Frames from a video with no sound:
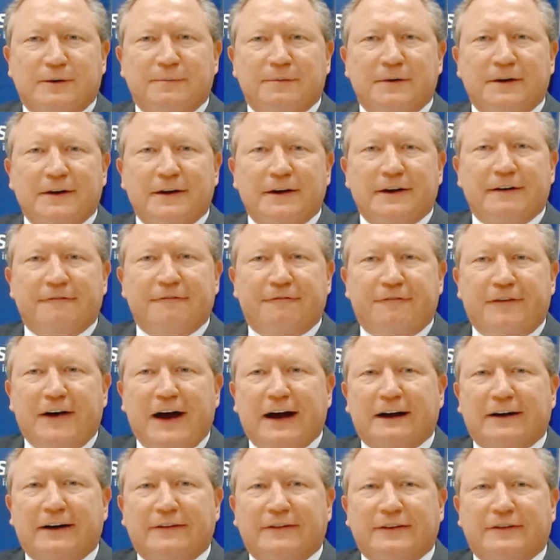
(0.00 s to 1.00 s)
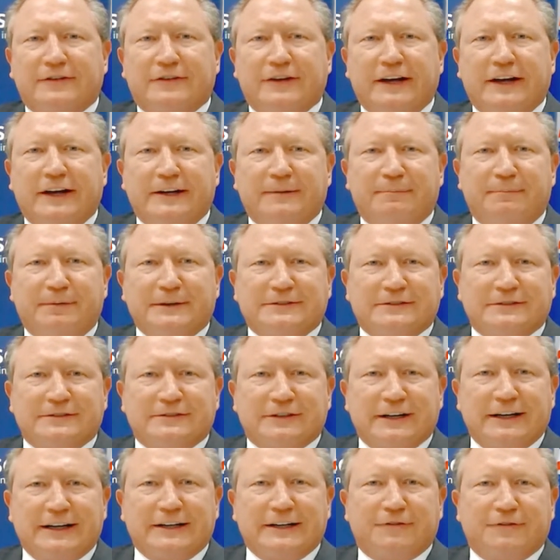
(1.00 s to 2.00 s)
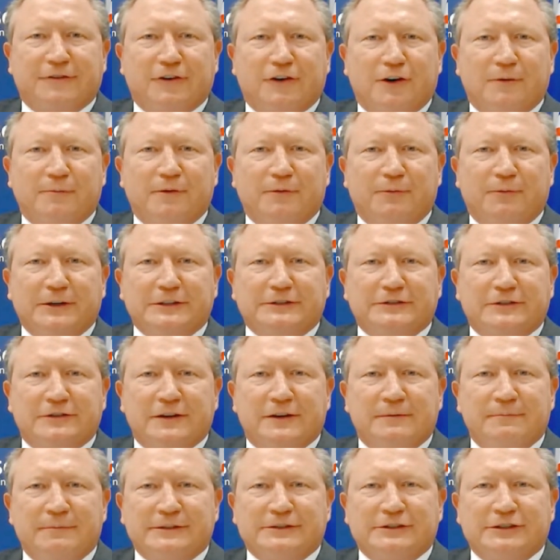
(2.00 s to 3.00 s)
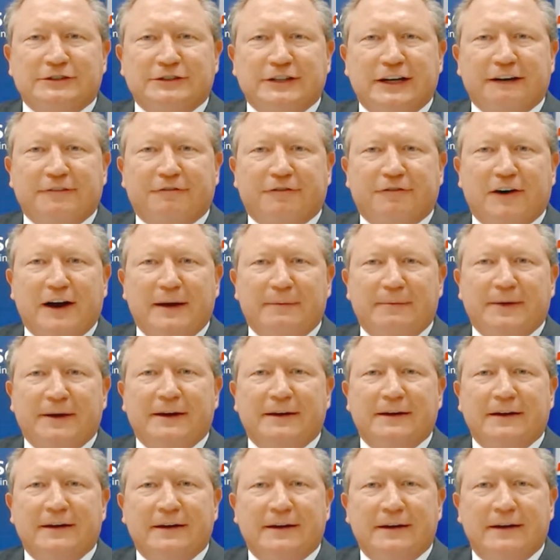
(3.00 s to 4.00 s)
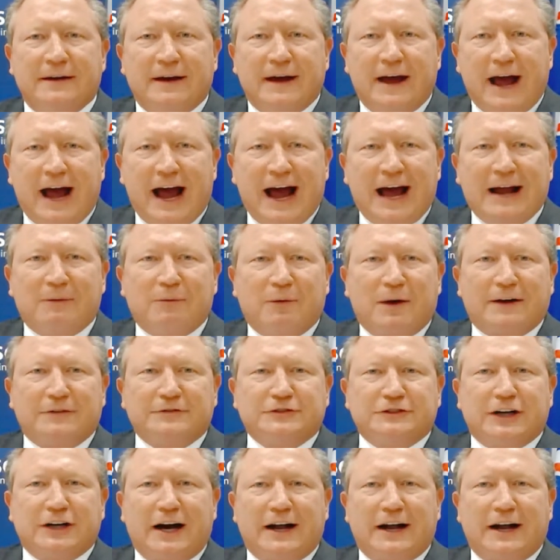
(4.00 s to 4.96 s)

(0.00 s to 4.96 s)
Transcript: Group founded the Senior Business Leaders Forum, of which Mr. Jeff Raby and one of